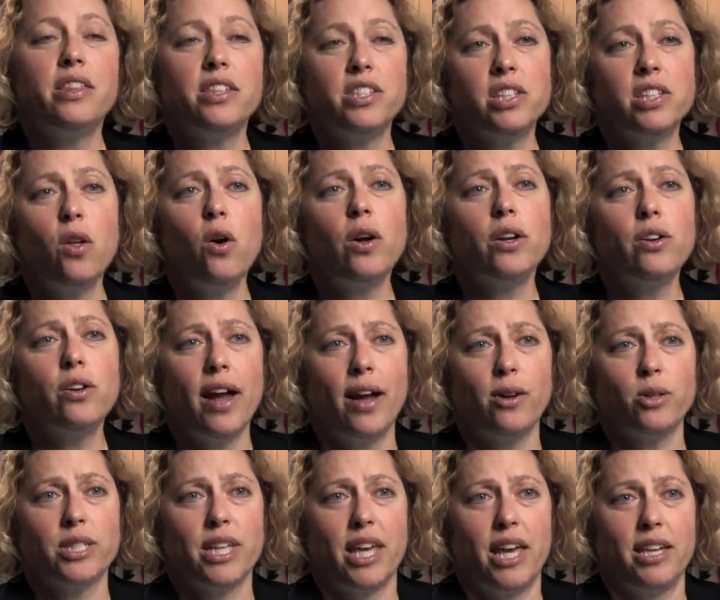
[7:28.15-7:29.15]
In the
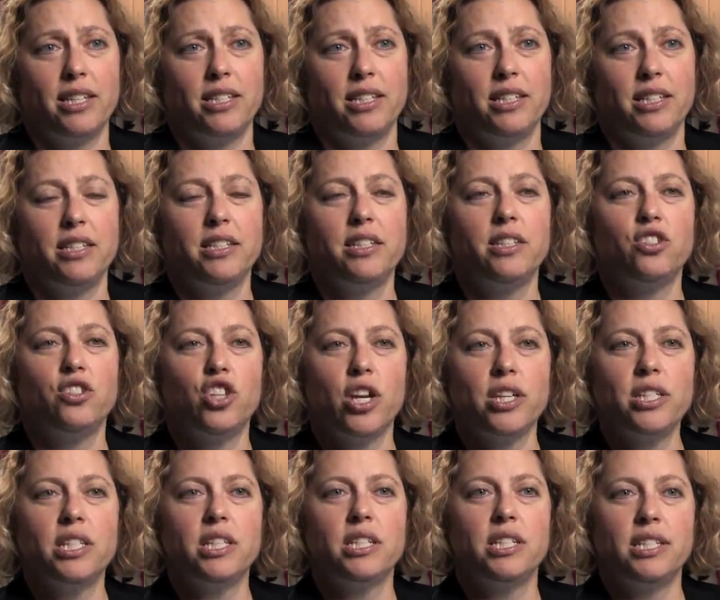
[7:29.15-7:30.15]
Slaughterhouse cases,
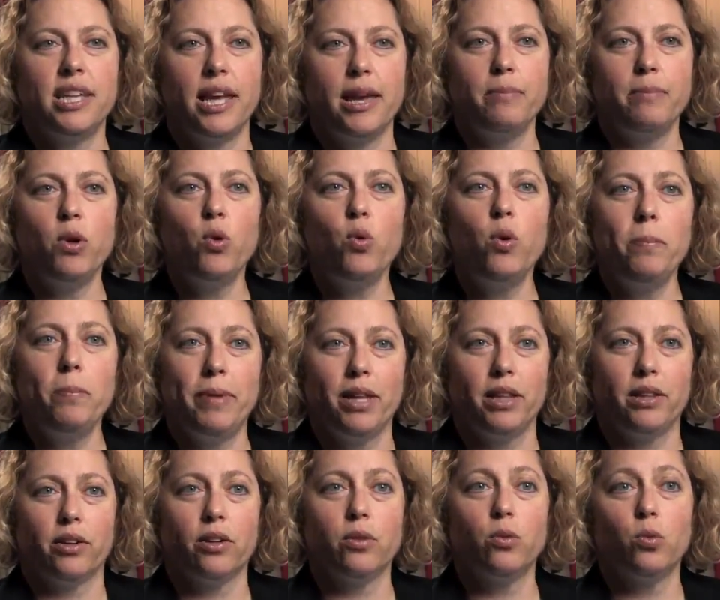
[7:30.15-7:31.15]
Justice Samuel
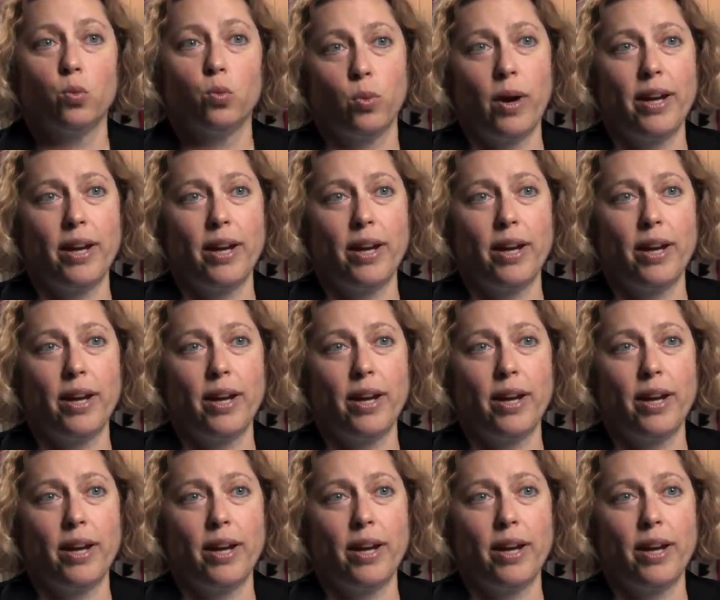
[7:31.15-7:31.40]
Miller,